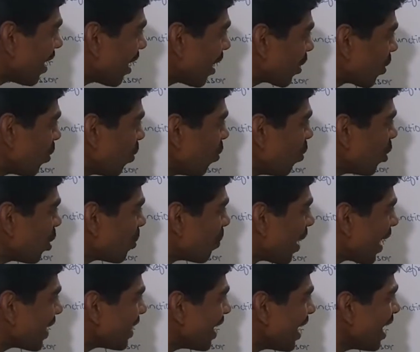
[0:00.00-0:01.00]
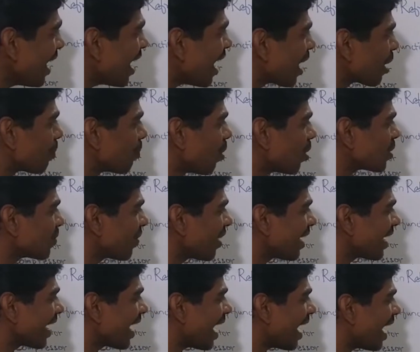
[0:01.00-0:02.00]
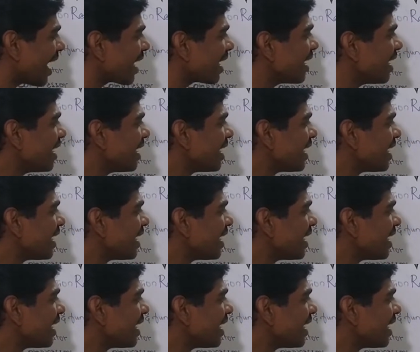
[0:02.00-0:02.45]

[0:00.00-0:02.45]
cooled by the atmospheric air.